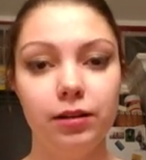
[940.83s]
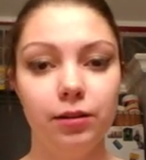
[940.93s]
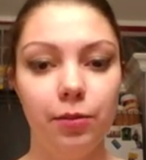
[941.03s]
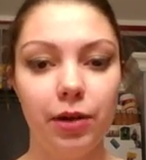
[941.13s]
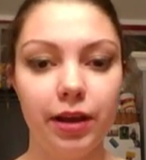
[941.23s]

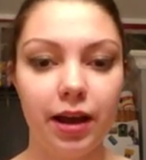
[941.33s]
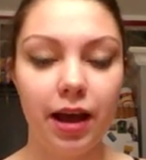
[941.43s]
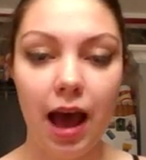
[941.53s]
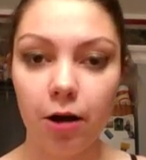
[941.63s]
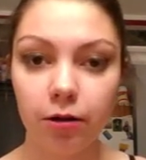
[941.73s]
But yeah,
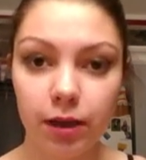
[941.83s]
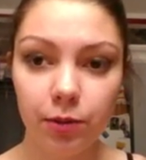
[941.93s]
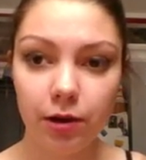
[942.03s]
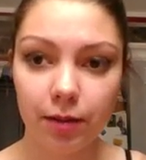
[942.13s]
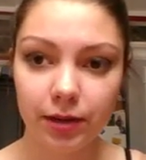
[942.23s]
I'll keep
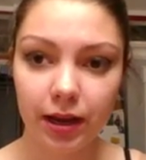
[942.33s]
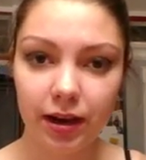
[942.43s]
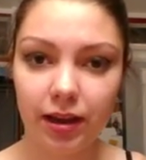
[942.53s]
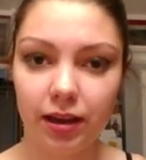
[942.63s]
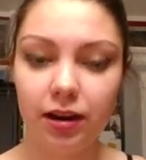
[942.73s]
you
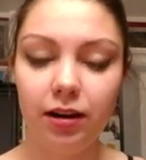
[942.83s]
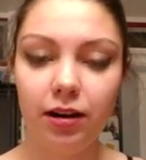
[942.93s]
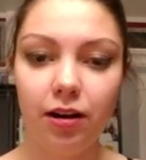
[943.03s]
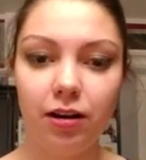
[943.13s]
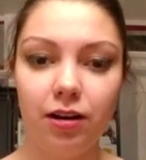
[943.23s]
updated
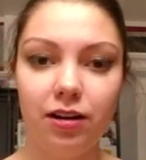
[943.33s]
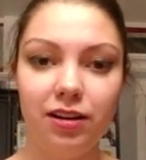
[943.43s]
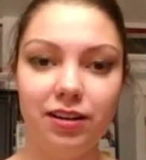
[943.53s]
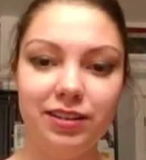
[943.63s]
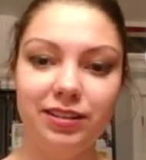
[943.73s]

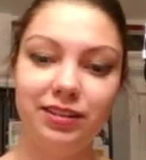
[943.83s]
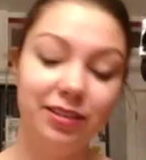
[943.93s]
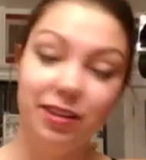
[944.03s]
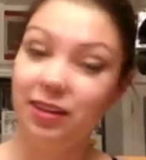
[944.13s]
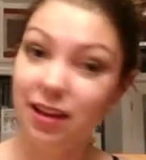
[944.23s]
on
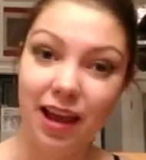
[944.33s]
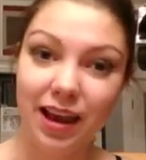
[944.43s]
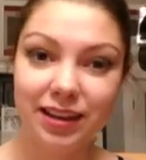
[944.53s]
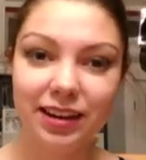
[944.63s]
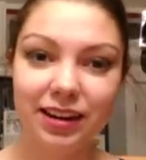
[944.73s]

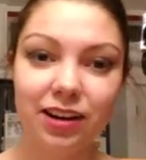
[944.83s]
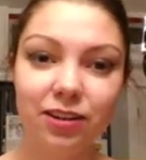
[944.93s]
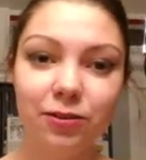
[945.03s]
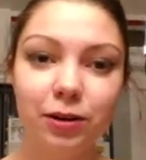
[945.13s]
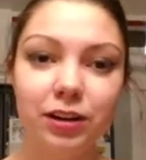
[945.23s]
anything Air
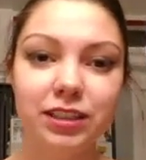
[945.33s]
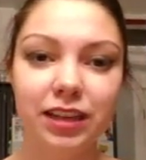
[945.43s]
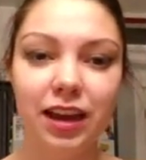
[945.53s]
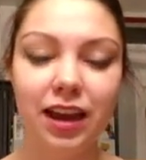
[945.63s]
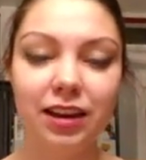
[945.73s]
Force,
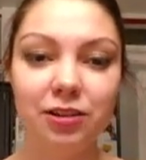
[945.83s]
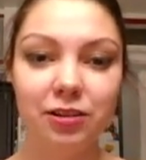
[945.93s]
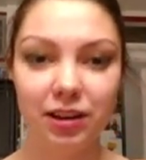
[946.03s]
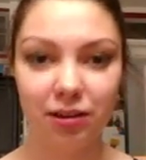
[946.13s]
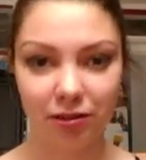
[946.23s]
and you
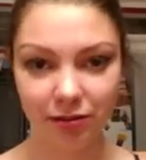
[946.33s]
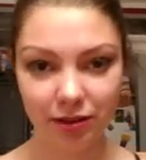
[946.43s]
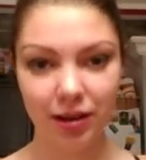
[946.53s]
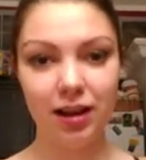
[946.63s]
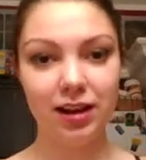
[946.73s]
can
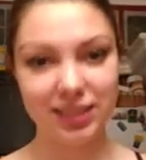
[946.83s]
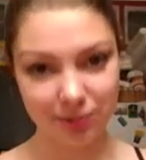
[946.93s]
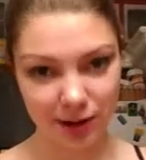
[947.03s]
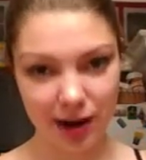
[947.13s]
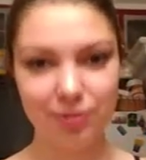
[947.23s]

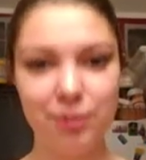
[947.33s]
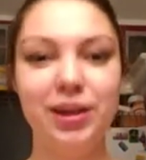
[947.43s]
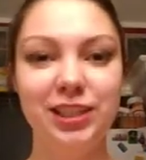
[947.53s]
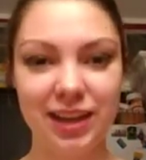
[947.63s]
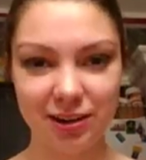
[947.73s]
subscribe to my
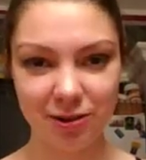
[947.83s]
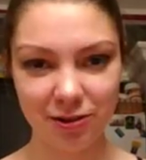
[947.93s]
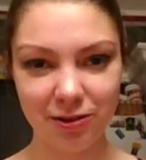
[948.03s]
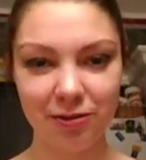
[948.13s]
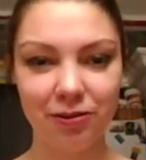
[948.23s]

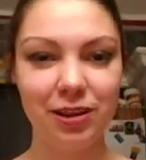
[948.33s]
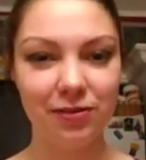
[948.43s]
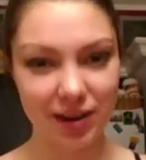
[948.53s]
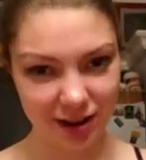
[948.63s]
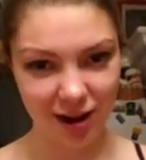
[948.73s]
channel, leave
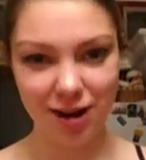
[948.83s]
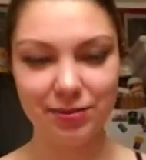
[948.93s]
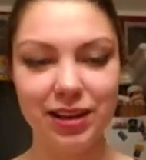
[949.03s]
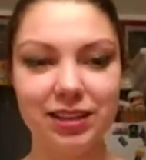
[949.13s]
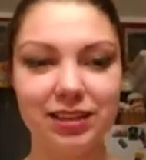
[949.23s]
any
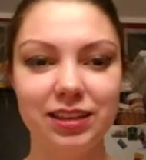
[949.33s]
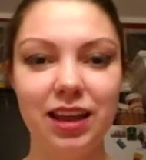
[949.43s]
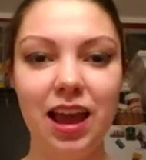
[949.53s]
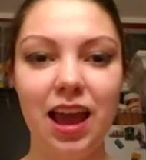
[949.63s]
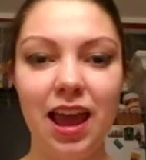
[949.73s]
comments,
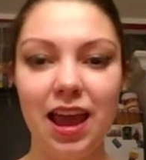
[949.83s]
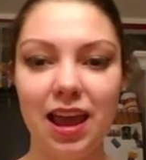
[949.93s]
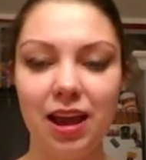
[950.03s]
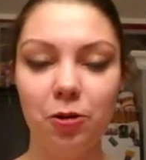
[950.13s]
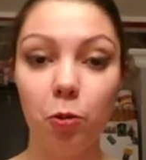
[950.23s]

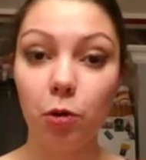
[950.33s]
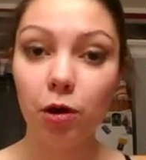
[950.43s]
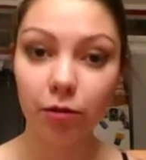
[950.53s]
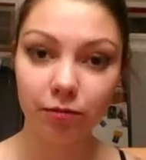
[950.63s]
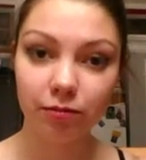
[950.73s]
and
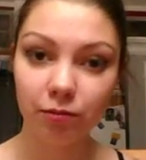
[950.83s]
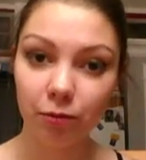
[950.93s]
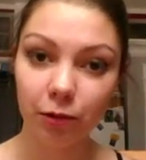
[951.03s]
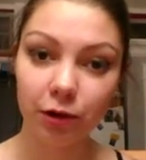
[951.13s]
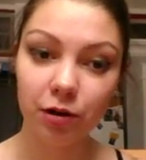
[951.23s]
we're
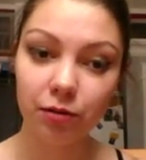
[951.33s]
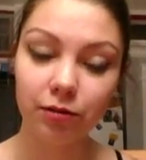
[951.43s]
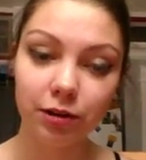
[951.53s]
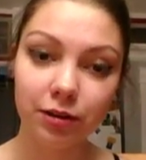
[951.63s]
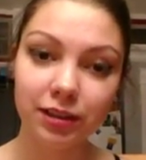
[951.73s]
gonna
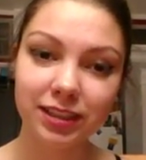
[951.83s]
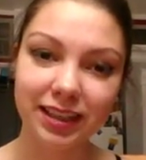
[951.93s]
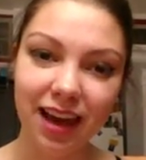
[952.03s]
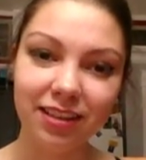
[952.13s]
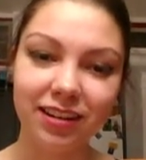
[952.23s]
do this
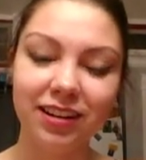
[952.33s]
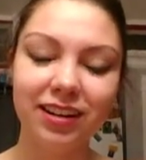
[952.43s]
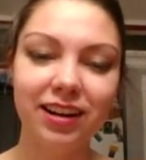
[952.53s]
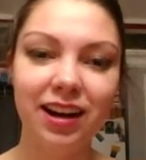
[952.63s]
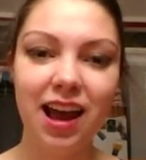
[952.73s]

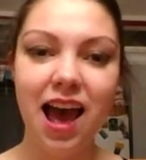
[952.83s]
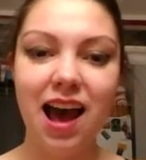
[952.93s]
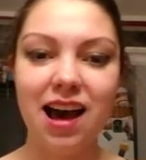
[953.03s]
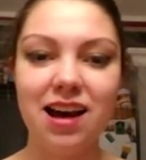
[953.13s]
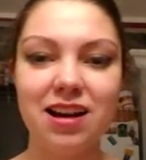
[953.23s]
together.
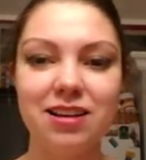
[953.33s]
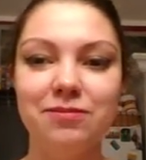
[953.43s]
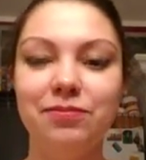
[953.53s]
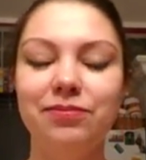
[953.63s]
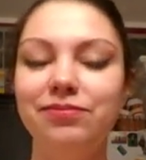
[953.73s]

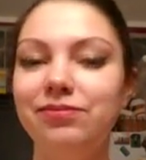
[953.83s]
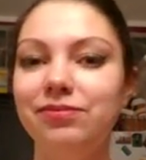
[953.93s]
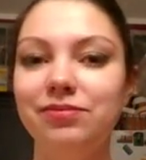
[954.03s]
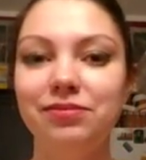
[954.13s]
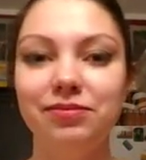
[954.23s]

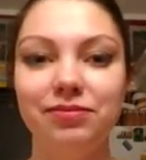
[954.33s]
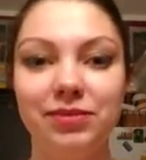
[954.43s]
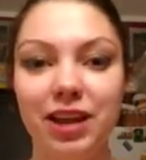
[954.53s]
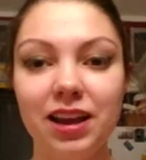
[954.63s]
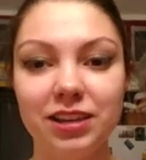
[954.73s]

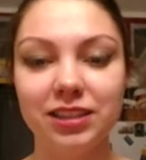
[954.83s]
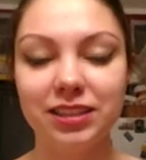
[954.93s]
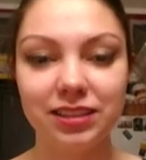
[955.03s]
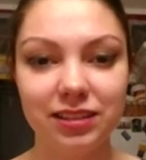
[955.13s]
Yeah, just